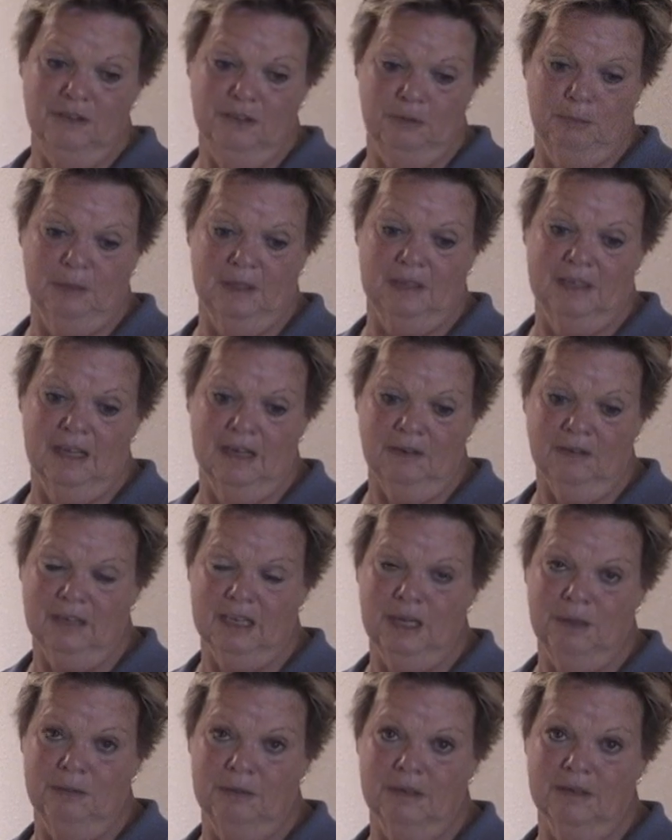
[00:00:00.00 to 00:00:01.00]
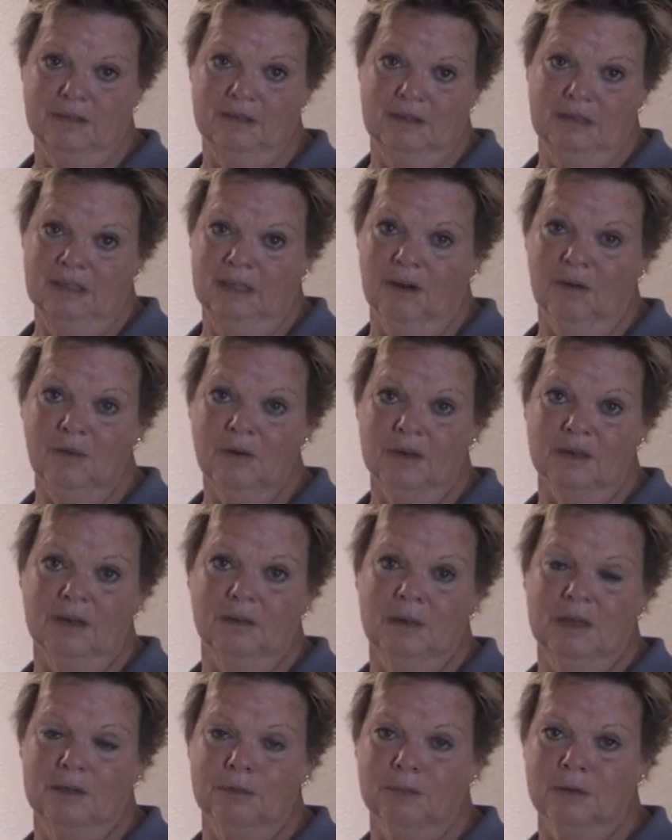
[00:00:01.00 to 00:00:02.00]
but they don't keep you going. I
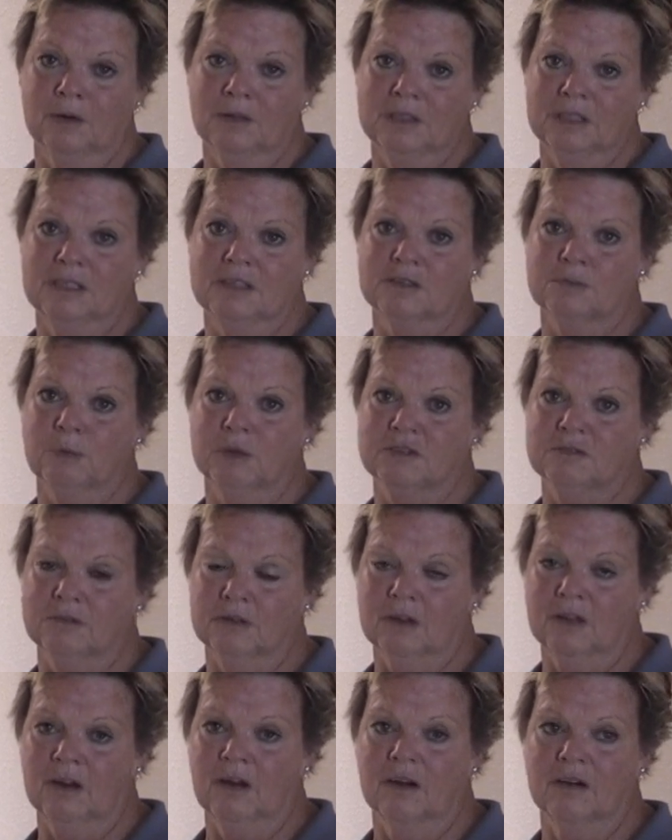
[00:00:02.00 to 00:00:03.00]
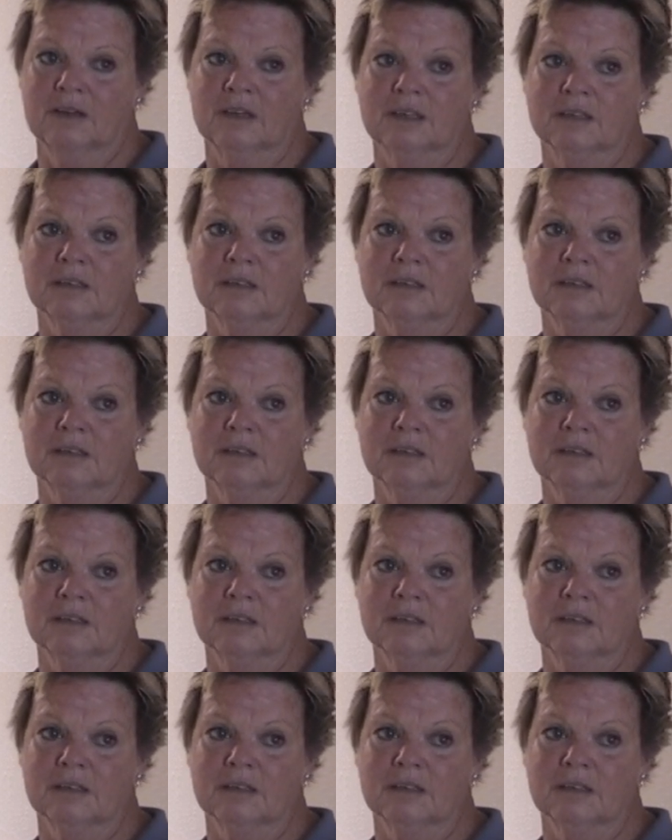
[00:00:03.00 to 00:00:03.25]
mean, the protein is what's really hard to